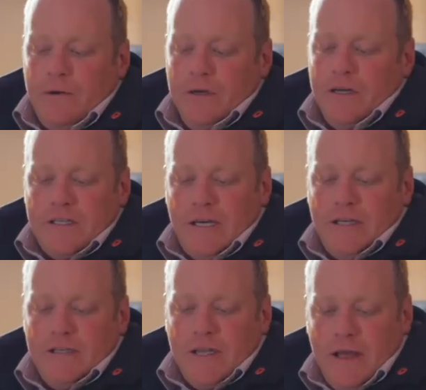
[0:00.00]
with the
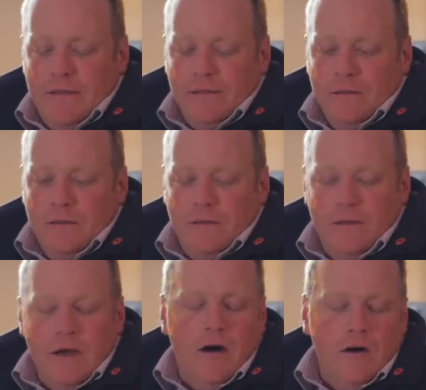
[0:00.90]
organisations they
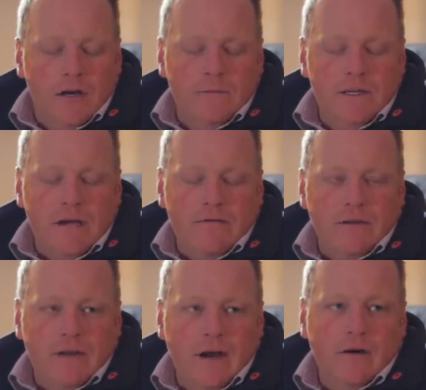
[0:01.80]
they are going to be
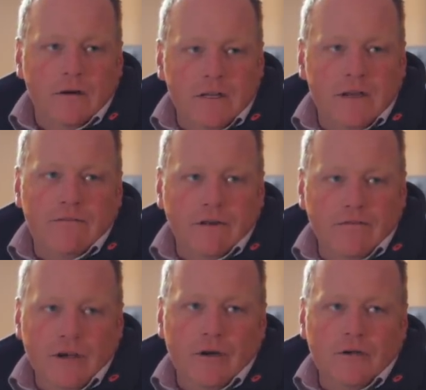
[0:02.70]
different. They are going to be differing
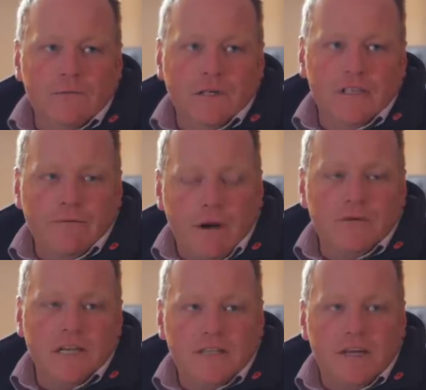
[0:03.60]
views because they
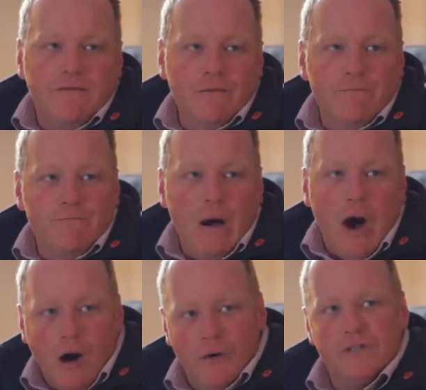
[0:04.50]
represent different
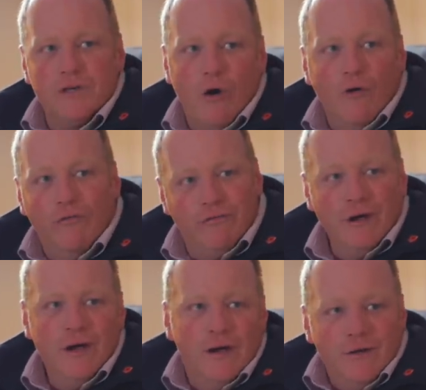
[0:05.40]
parts of
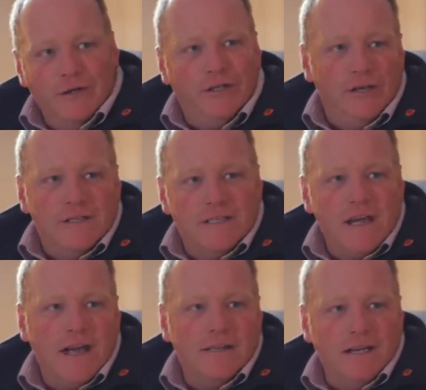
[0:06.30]
the shooting
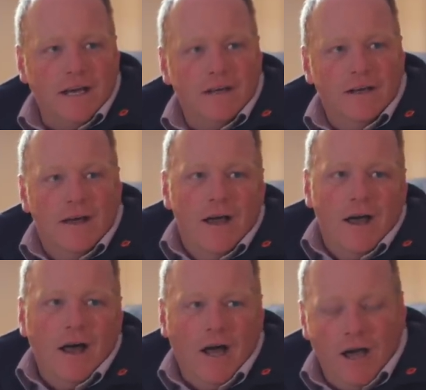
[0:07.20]
sector.
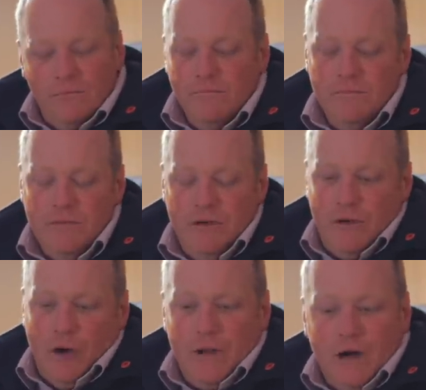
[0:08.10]
Yeah. Um, you've
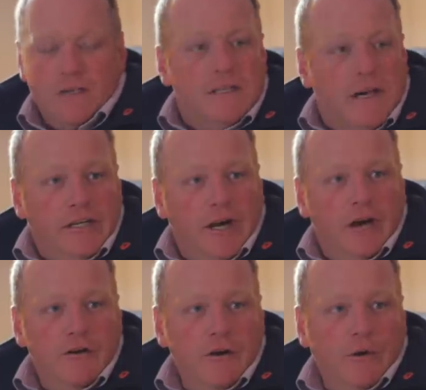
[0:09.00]
got the likes of the
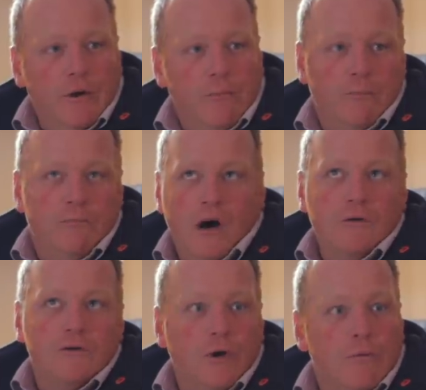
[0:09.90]
NGO who are at the, I
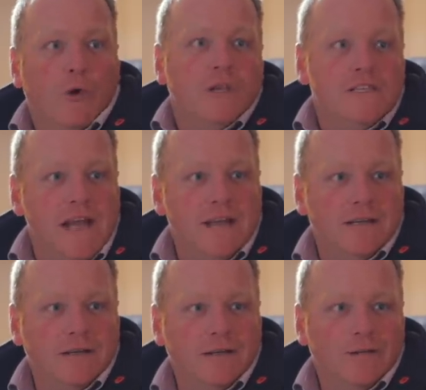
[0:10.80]
was called it the pointy
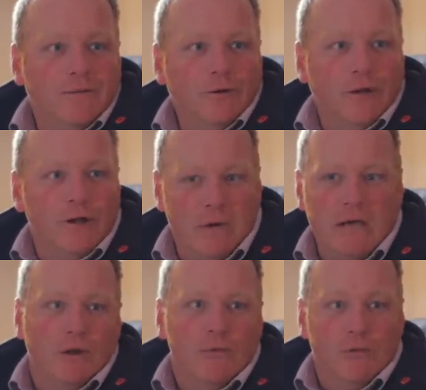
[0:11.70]
end. We're at the
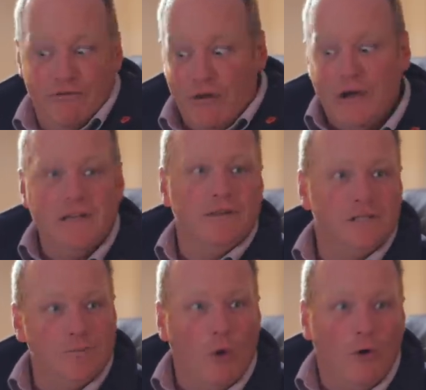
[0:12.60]
people who provide the
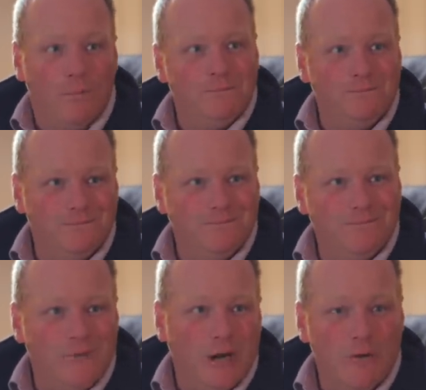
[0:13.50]
sport. Yeah.
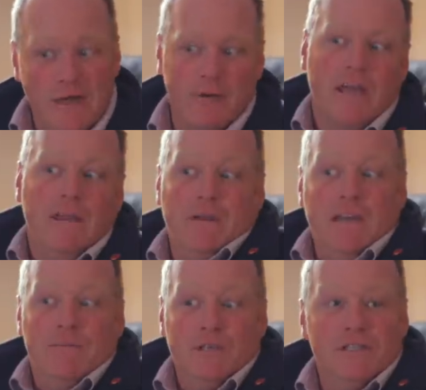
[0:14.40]
You know, without
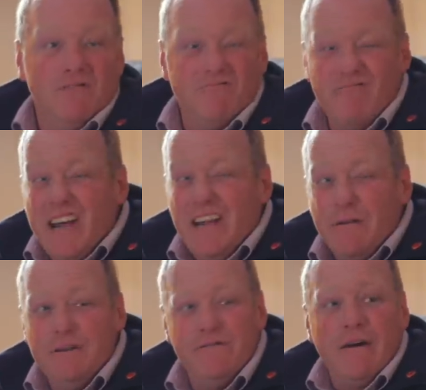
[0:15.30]
gamekeepers, really
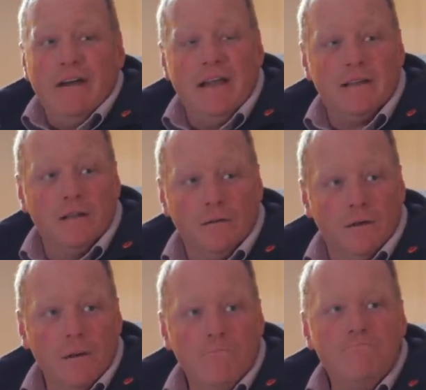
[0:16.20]
there is very little
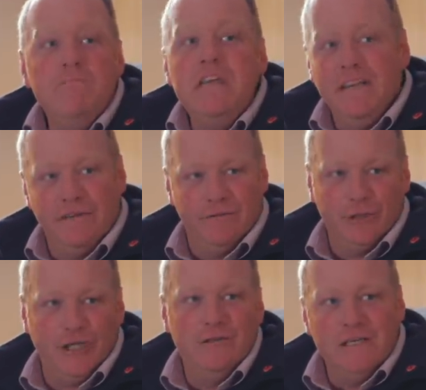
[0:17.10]

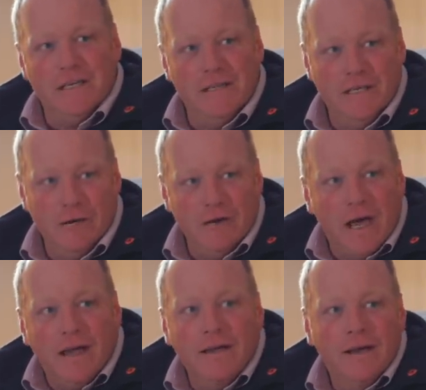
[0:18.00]
meaningful shooting in the
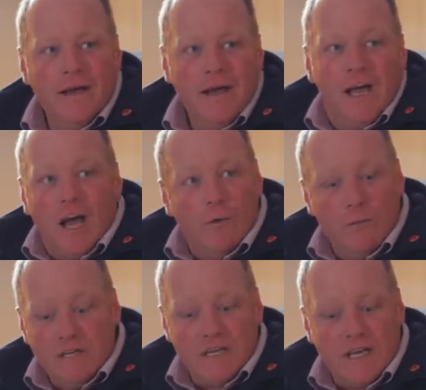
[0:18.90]
UK. And
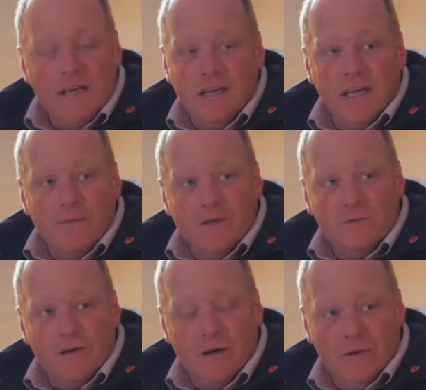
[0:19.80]
when we say
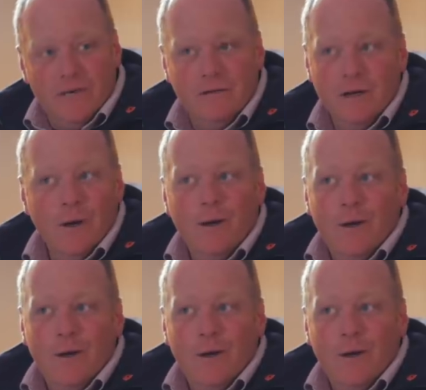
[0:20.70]
gamekeepers, we don't mean